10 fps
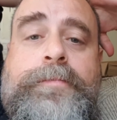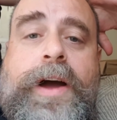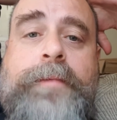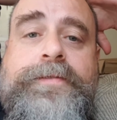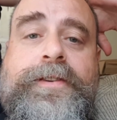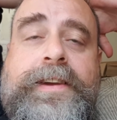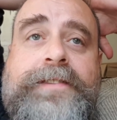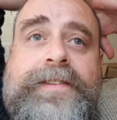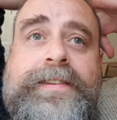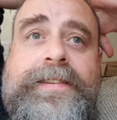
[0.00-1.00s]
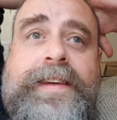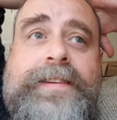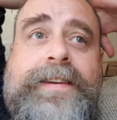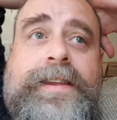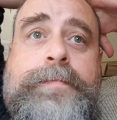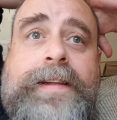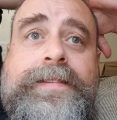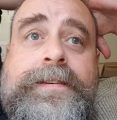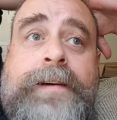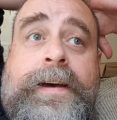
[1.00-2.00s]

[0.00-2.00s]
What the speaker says: absolutely convinced that is any better.